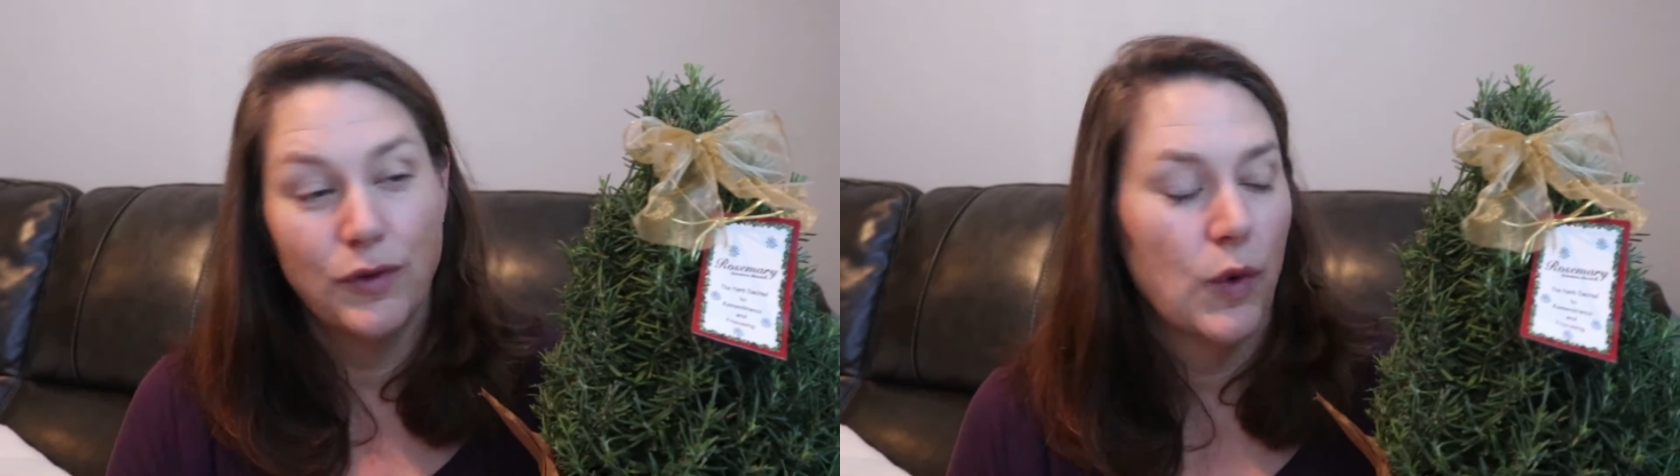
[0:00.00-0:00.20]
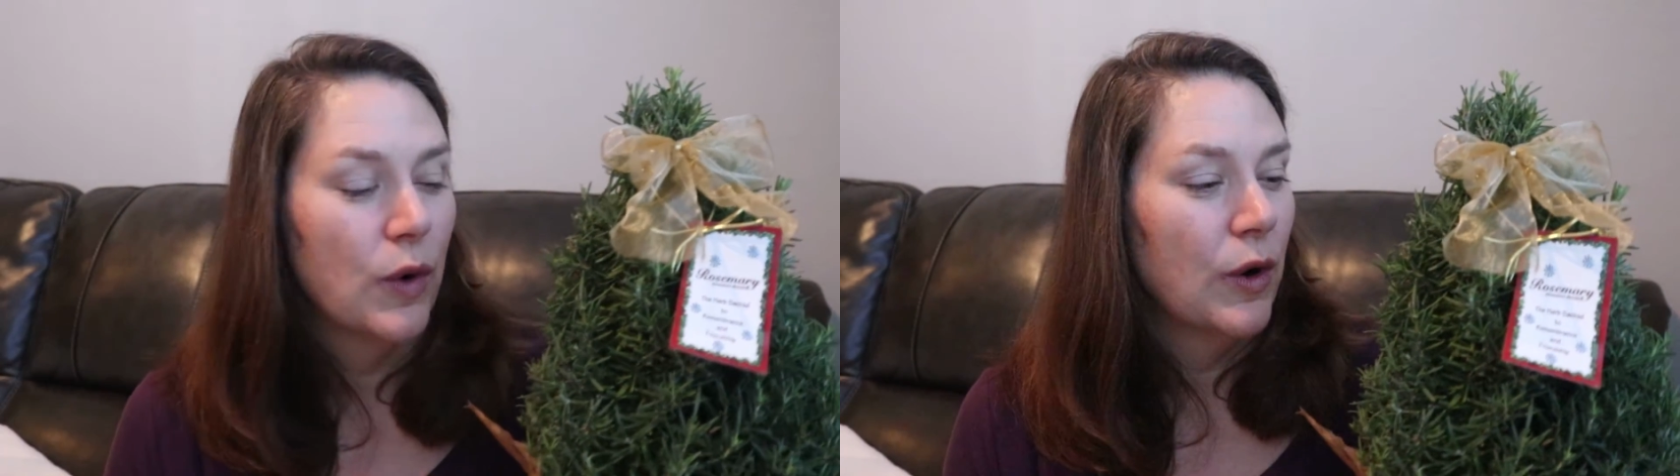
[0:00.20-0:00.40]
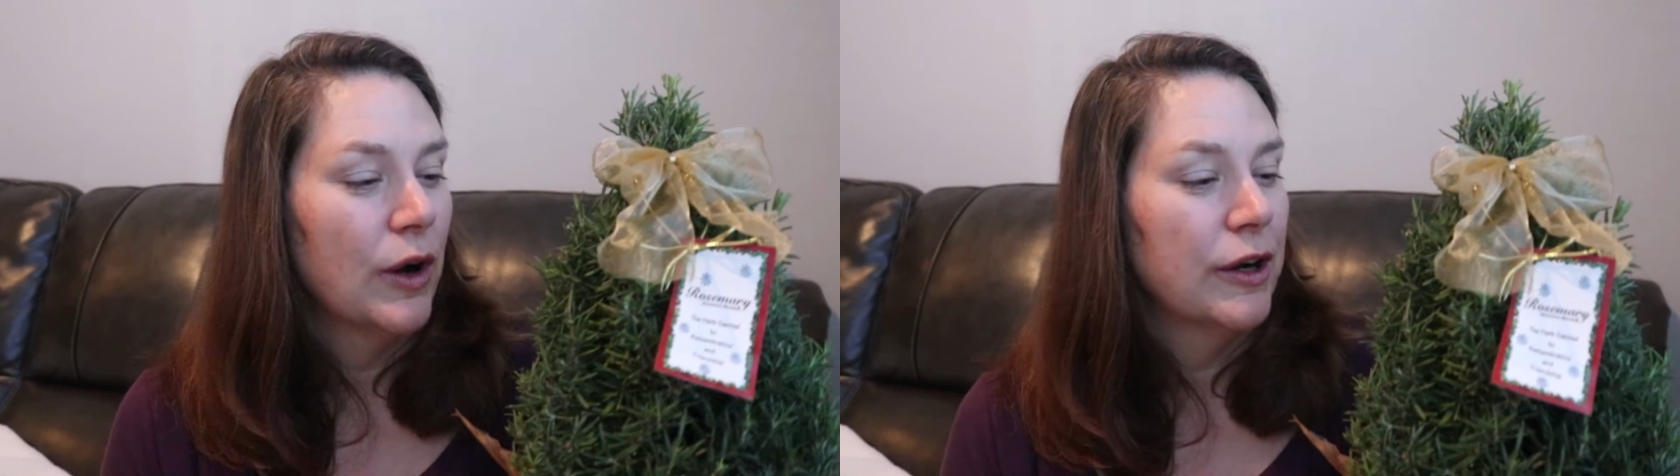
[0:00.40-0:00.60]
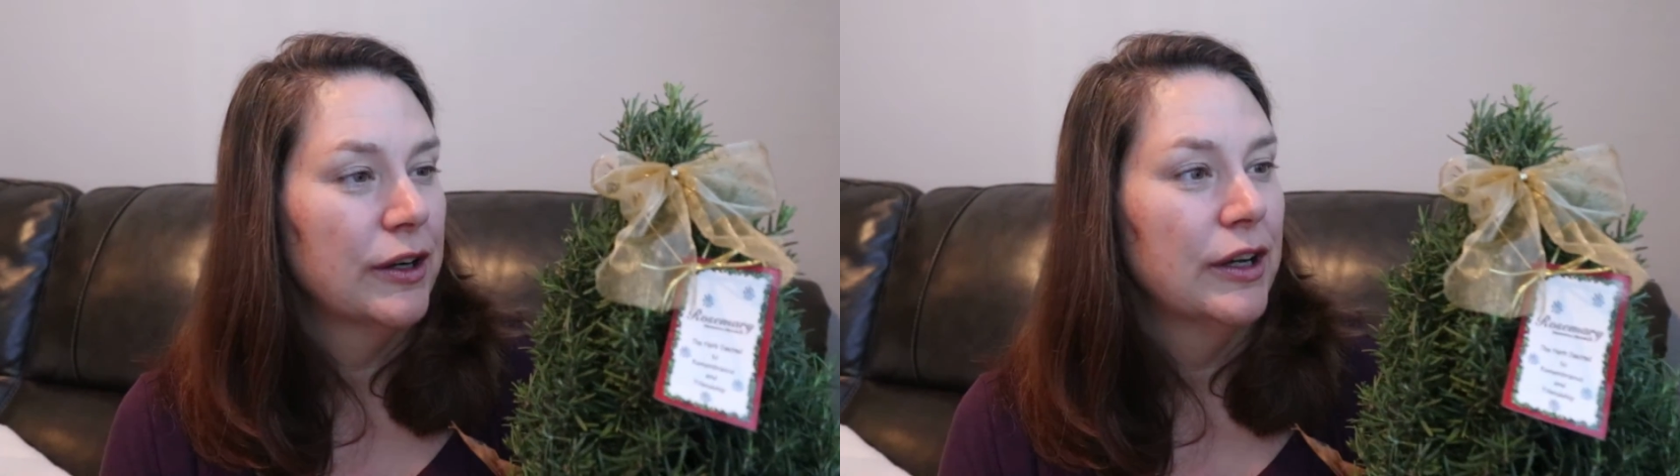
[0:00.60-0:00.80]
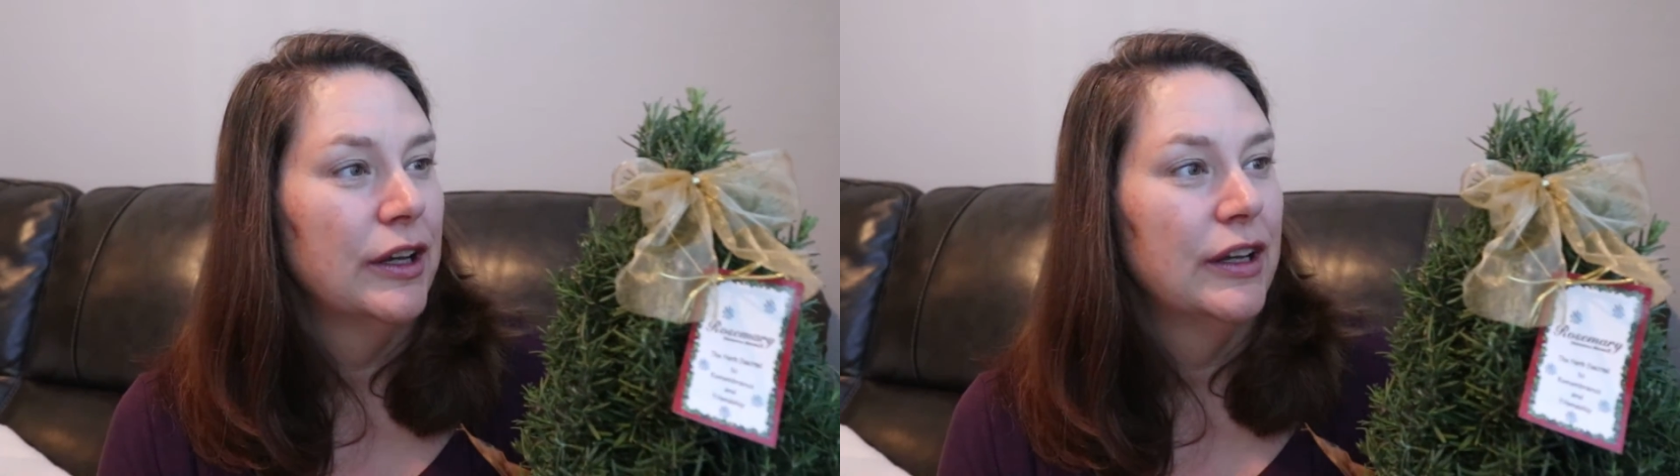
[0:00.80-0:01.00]

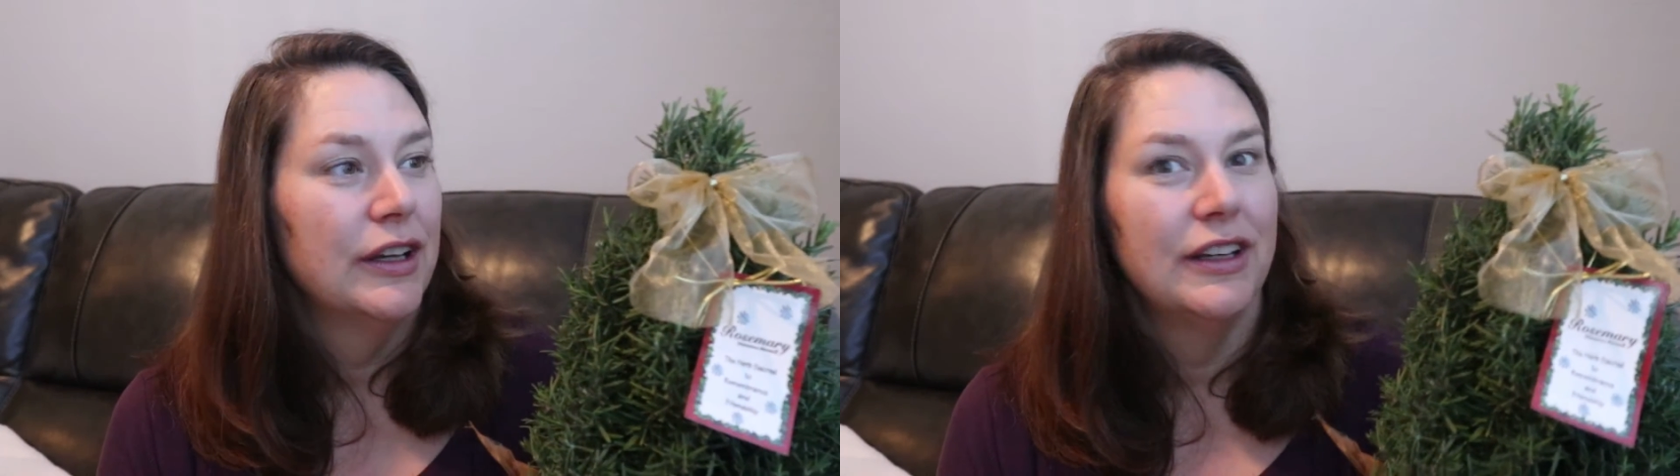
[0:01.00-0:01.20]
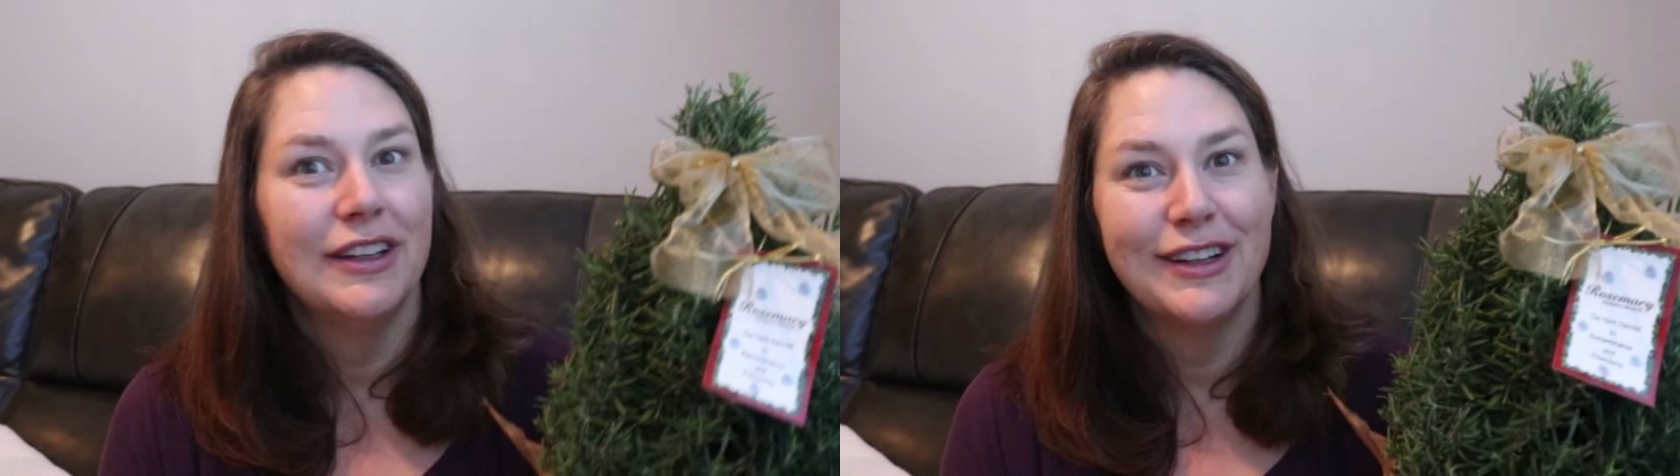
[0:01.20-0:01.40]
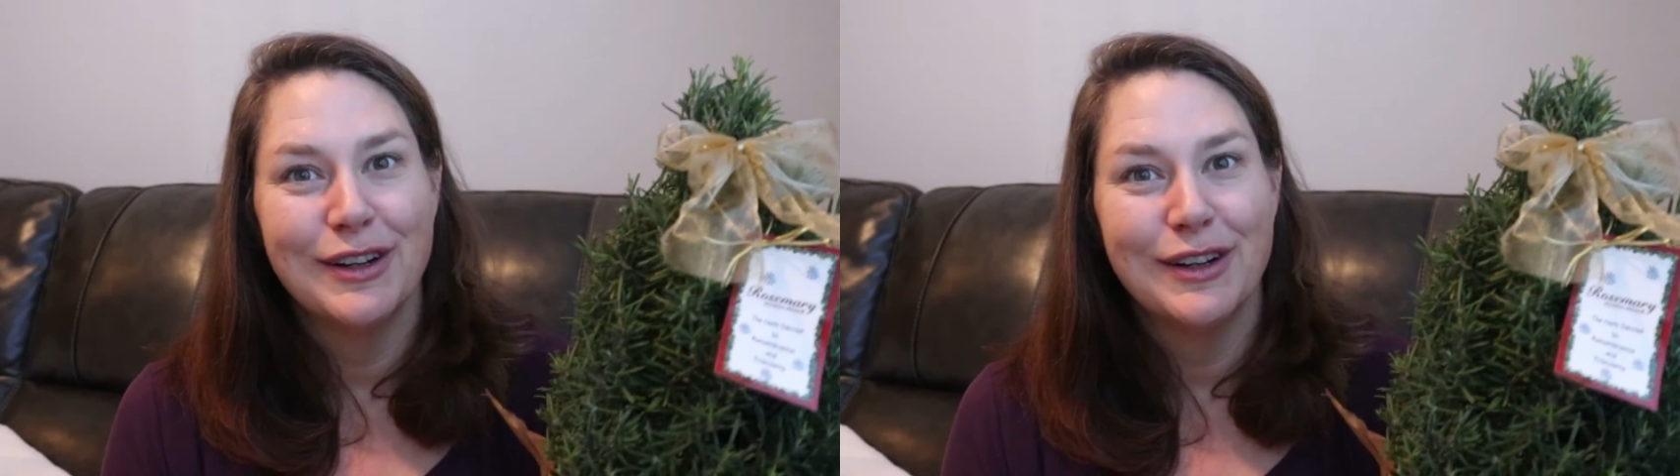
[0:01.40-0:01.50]
for you